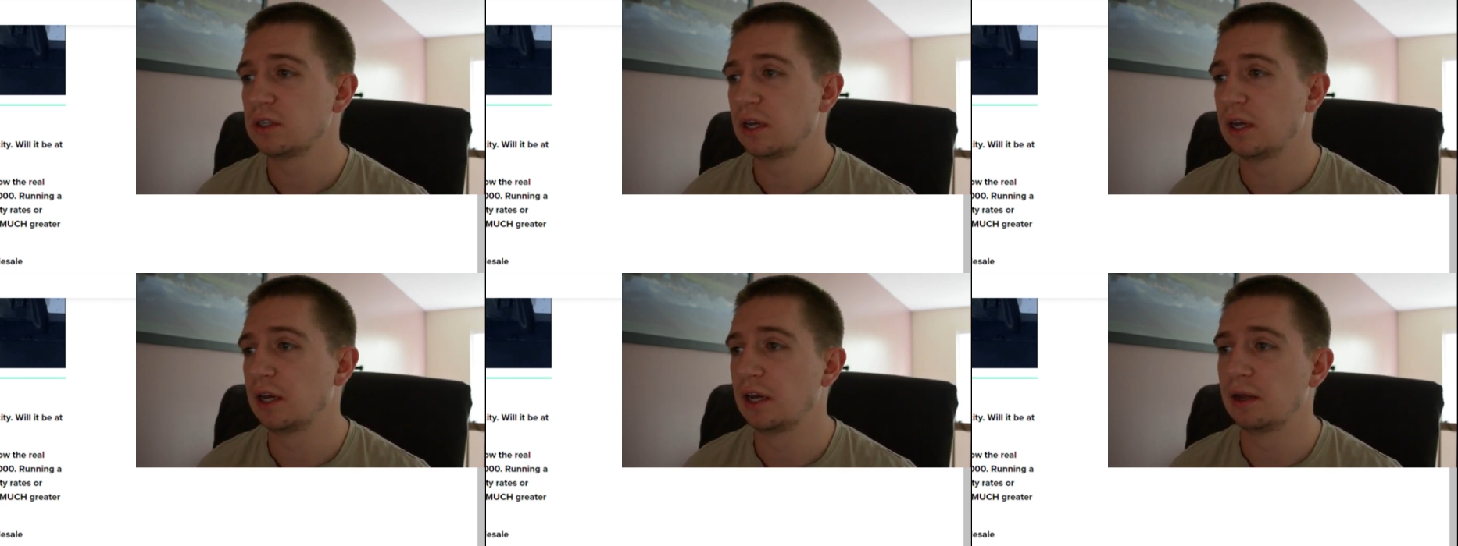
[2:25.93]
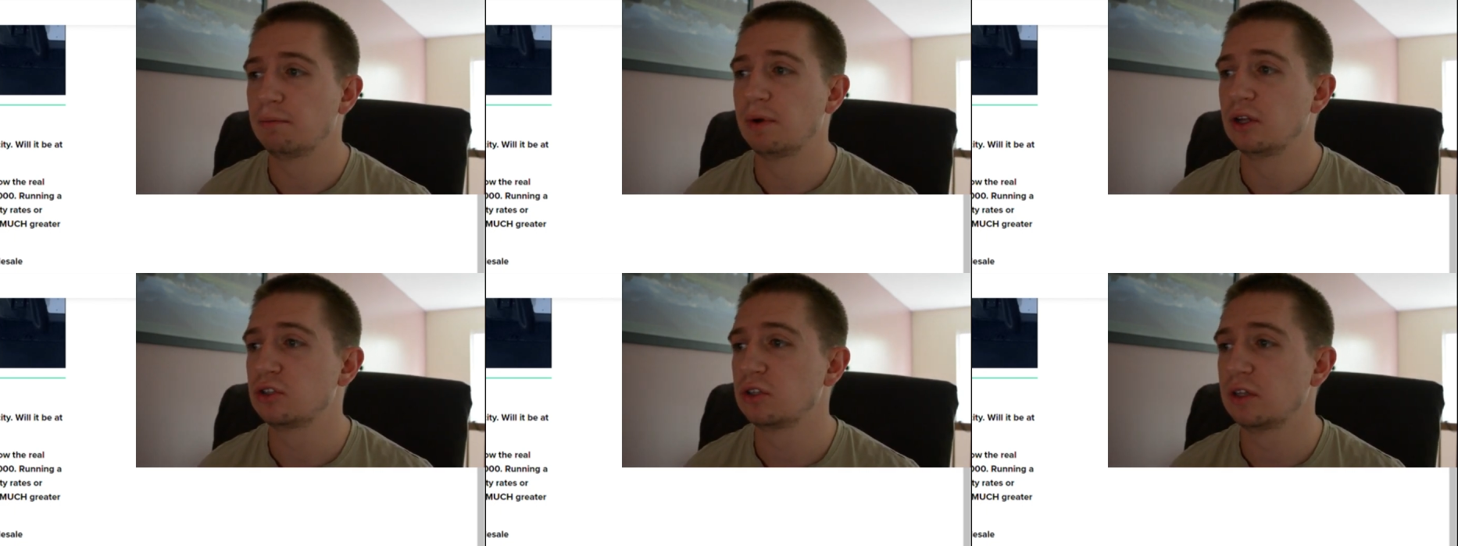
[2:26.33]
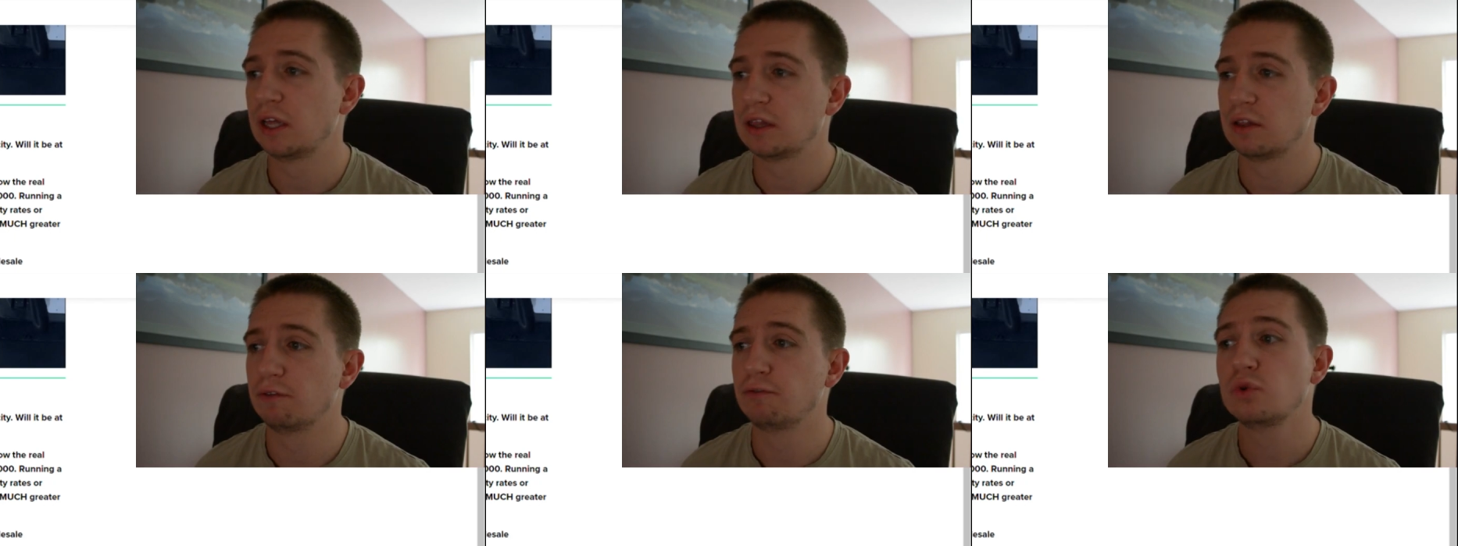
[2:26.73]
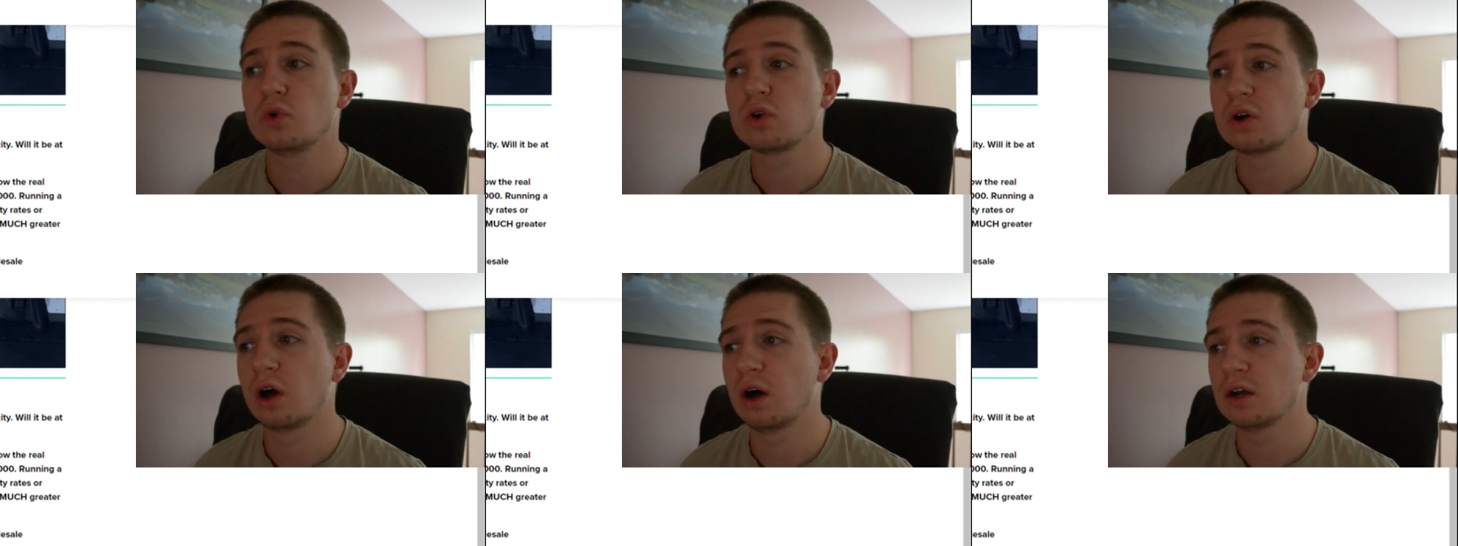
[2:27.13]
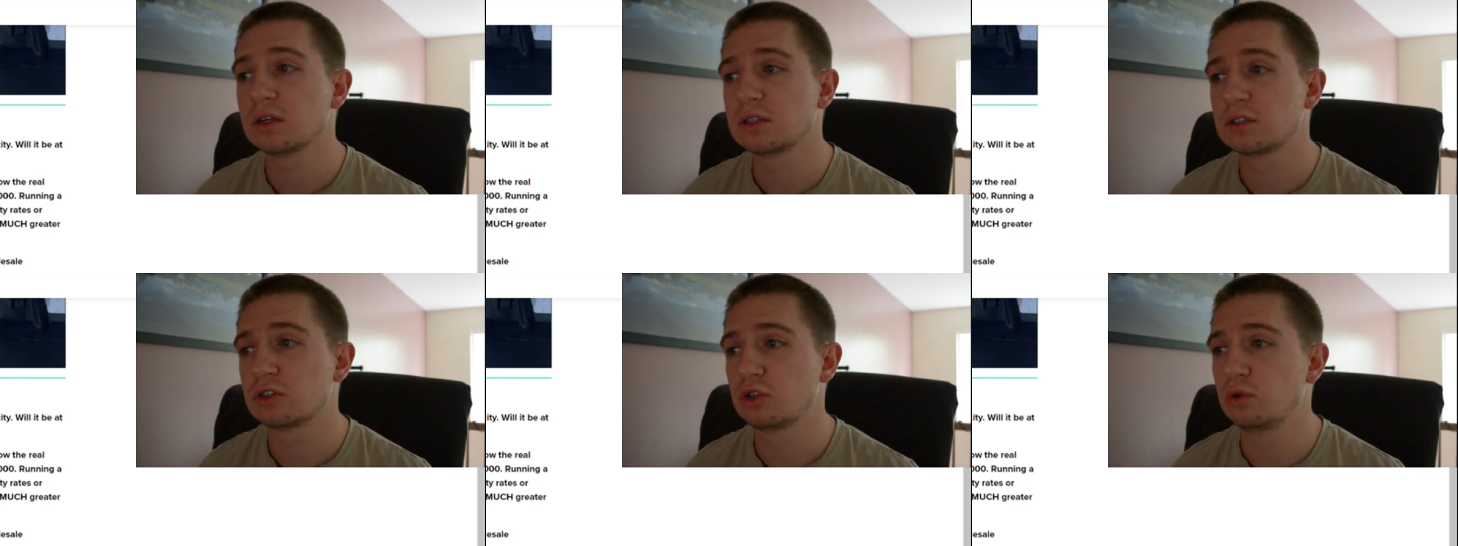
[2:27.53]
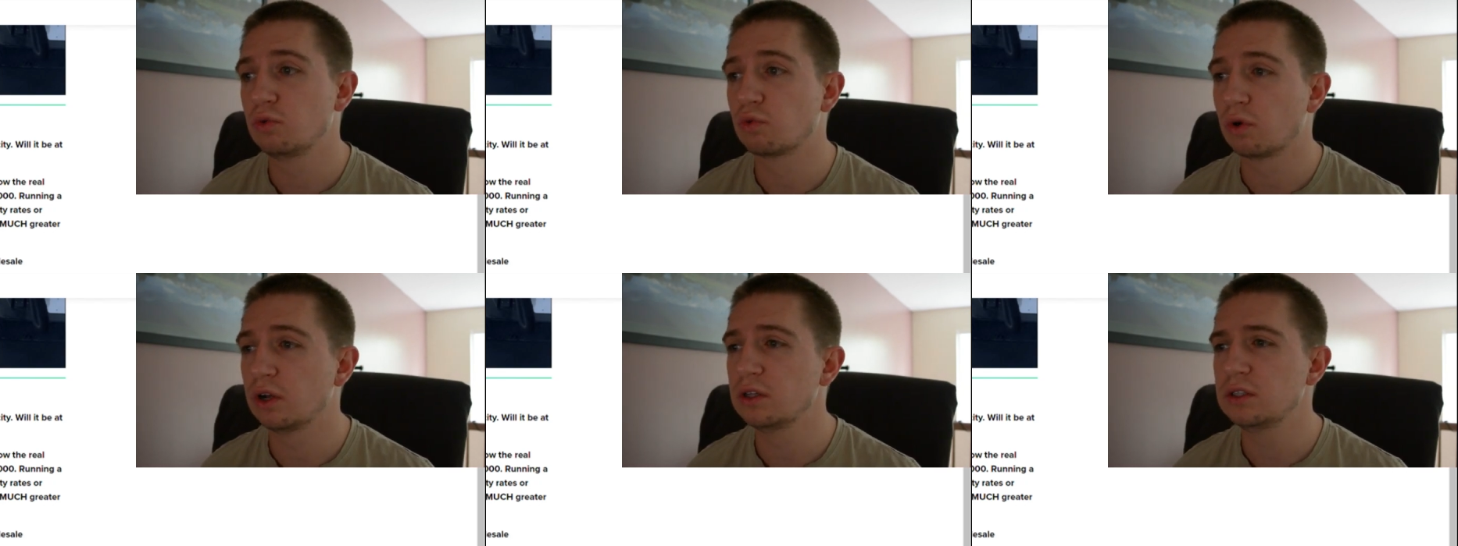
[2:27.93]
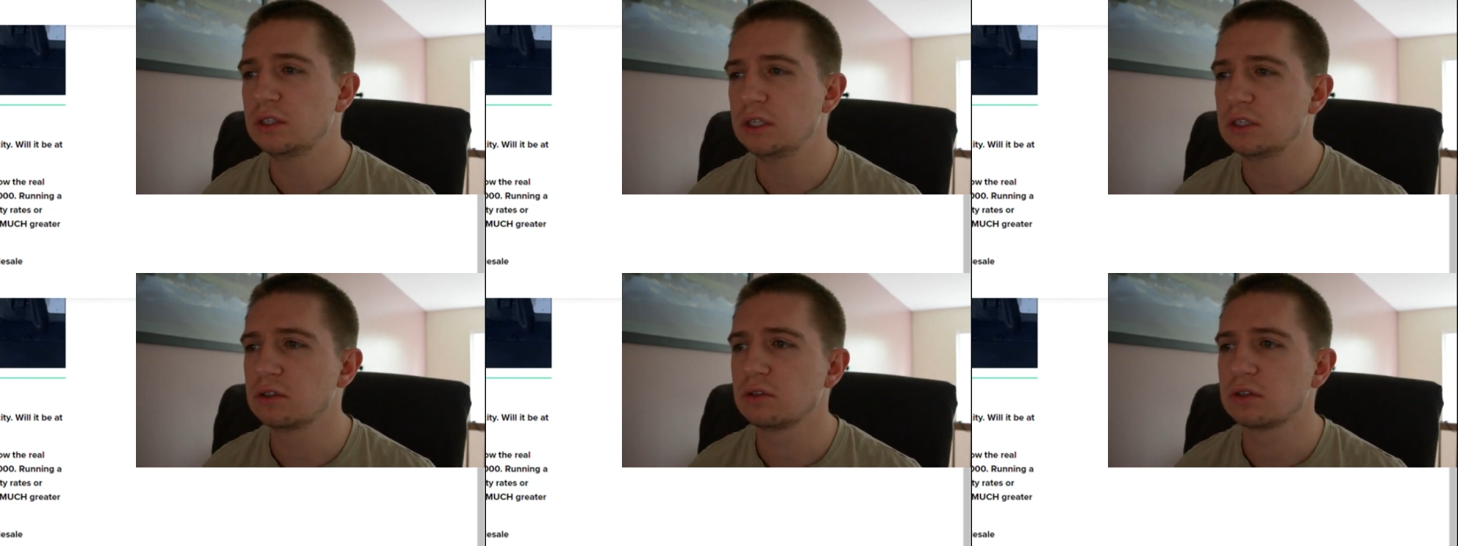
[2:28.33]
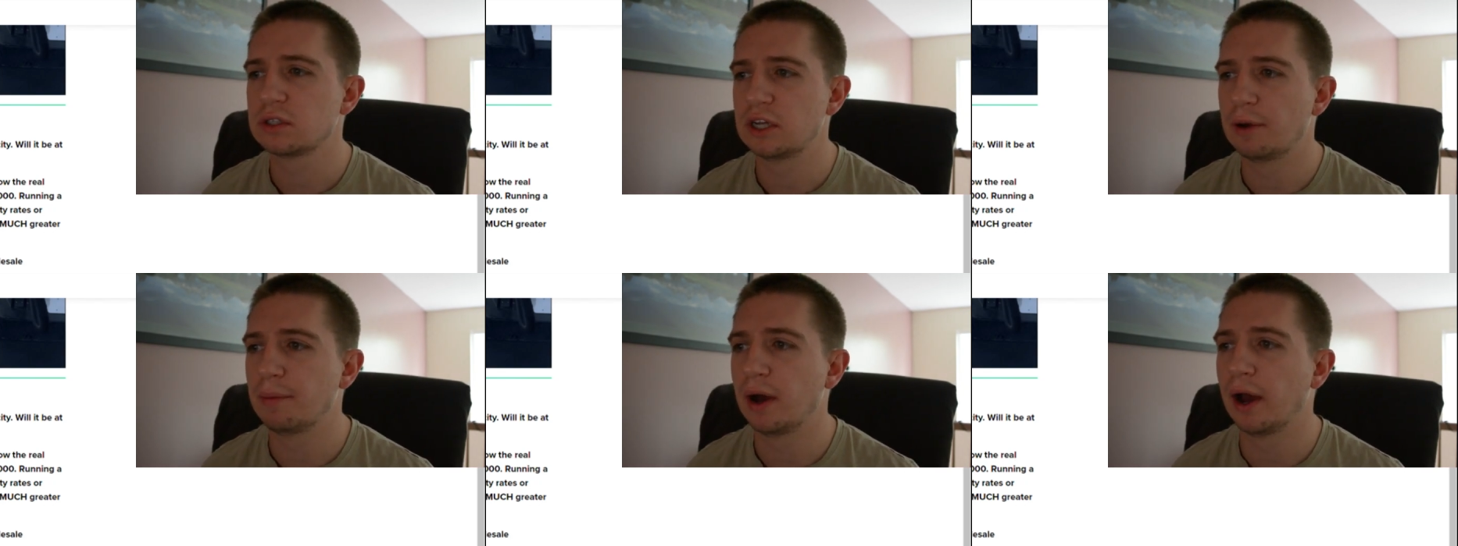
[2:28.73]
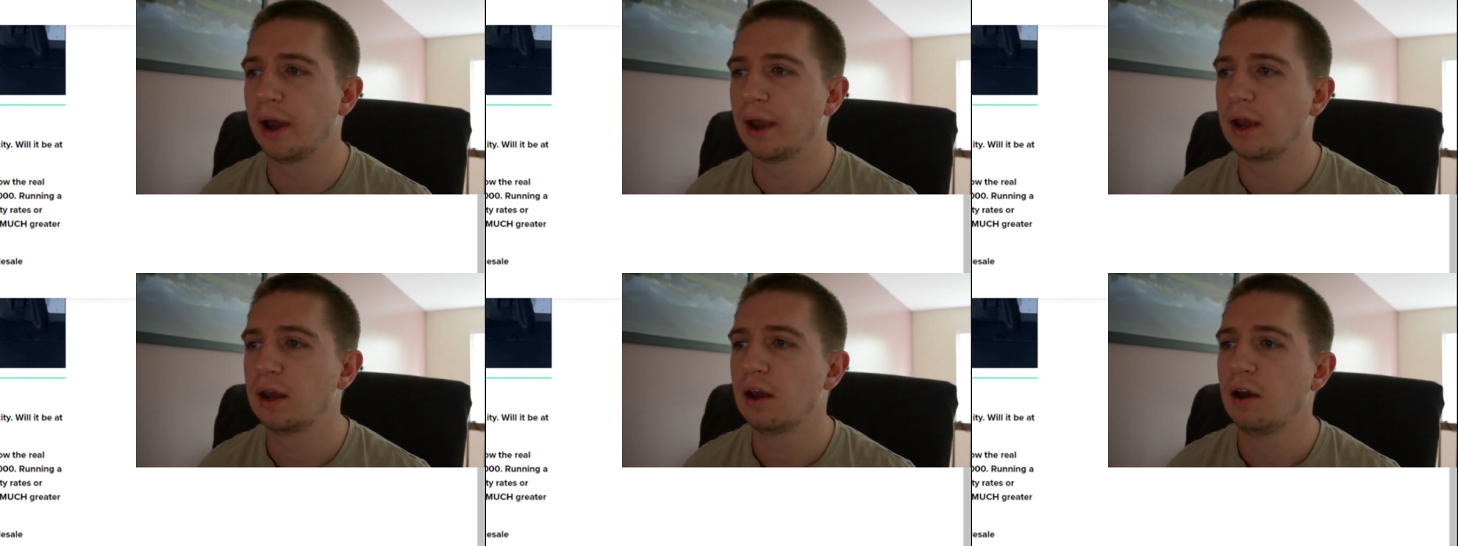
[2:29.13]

and mentioned that the fuel cost to run diesel semi